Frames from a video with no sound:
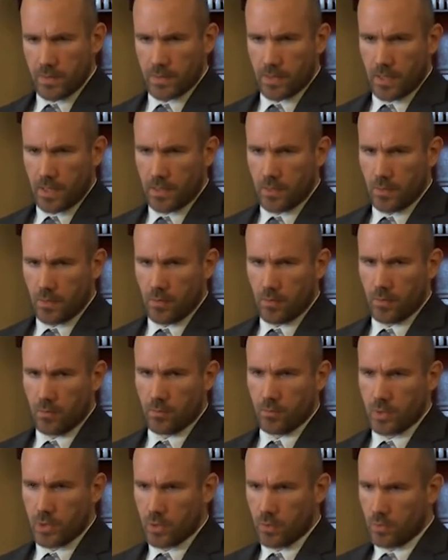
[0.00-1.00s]
died at
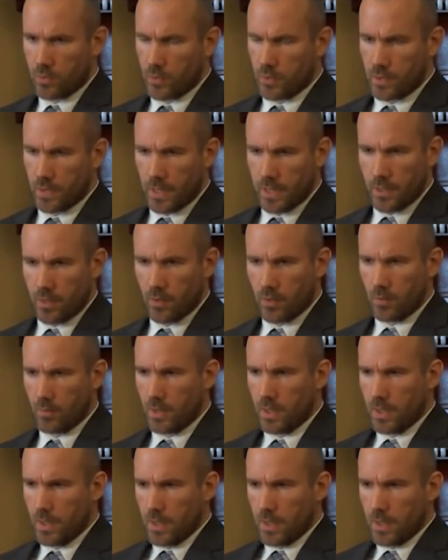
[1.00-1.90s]
home. Children died at home.